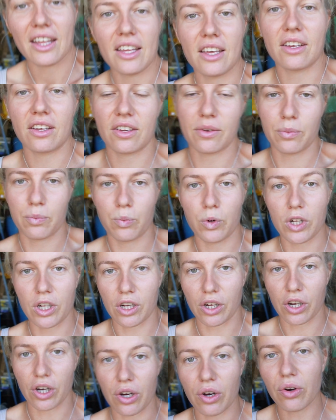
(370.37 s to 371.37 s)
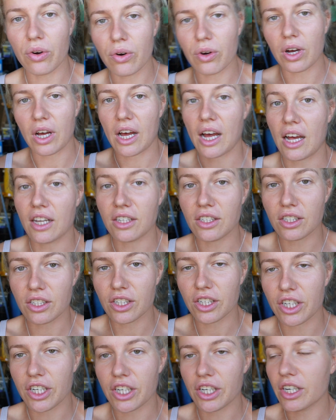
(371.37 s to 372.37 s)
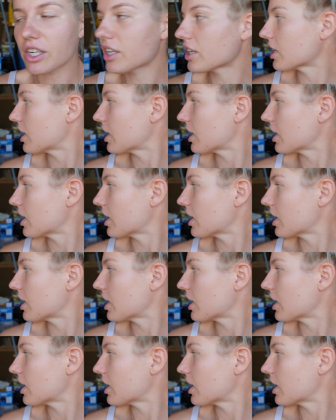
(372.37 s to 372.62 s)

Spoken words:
it will go under